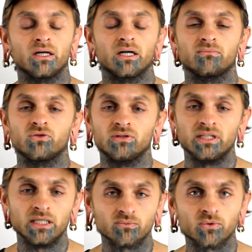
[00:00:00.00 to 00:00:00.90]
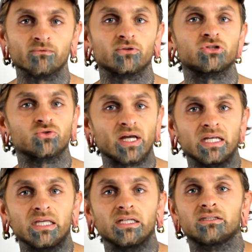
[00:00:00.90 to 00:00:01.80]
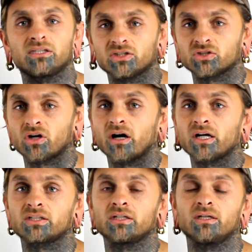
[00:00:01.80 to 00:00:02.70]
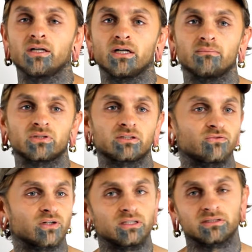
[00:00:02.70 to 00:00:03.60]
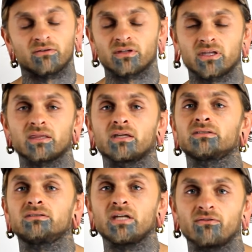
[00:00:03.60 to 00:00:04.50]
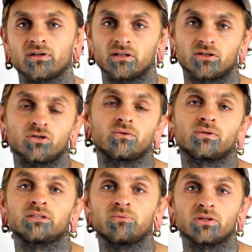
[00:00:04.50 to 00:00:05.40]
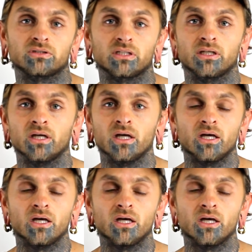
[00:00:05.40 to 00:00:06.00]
Um, you need room for draining, discharge, um, just funky stuff like that that is definitely going to occur with this piercing.